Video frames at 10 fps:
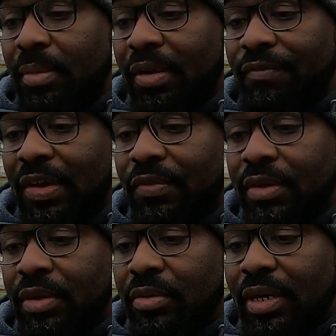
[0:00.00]
My
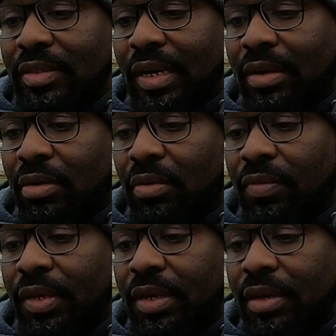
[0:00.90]
favorite little antenna
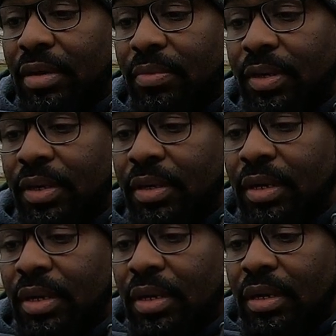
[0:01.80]
over there, where,
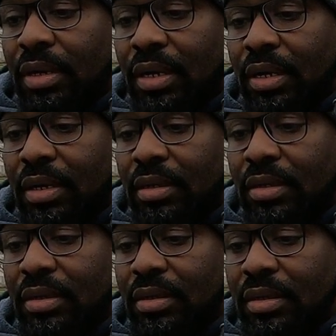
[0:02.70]
you know, I kind of
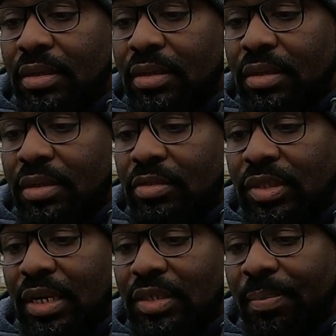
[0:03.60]

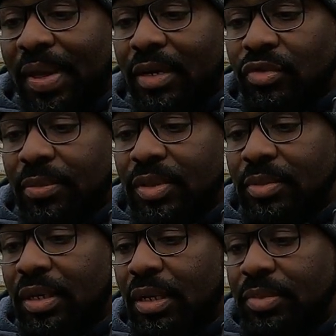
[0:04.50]
use that as a backdrop
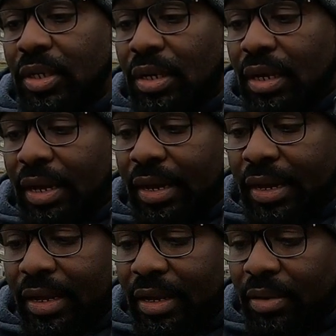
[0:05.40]
sometimes.
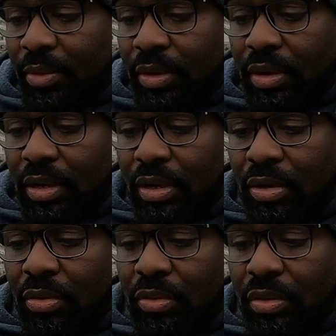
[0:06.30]
And we're going to
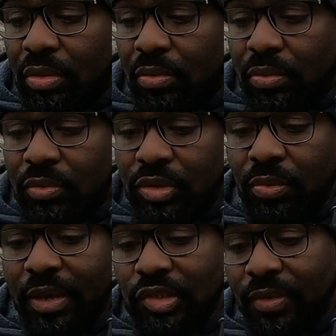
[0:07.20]
go
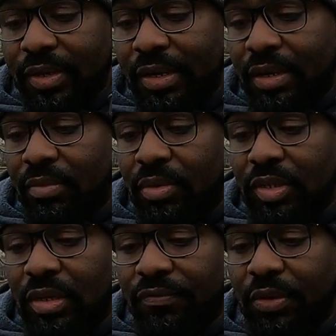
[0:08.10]
2x right now. I'm going
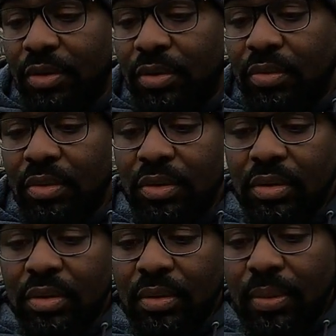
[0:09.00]
to take a photo.
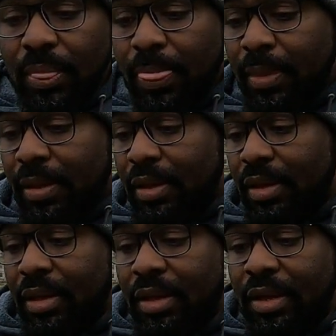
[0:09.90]

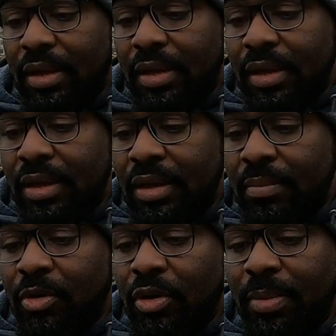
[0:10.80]

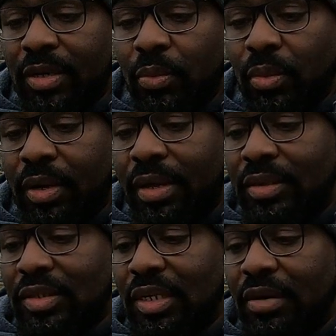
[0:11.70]
And I'm going to go back to
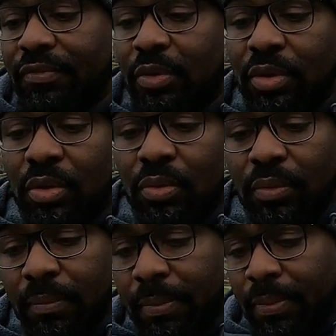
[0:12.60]
1x and take a photo.
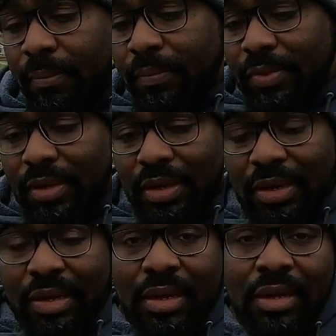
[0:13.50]

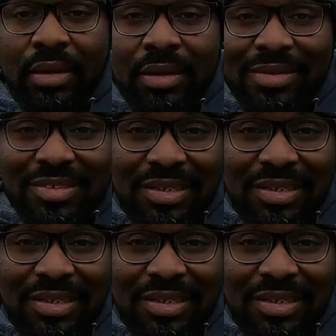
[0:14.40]
And let's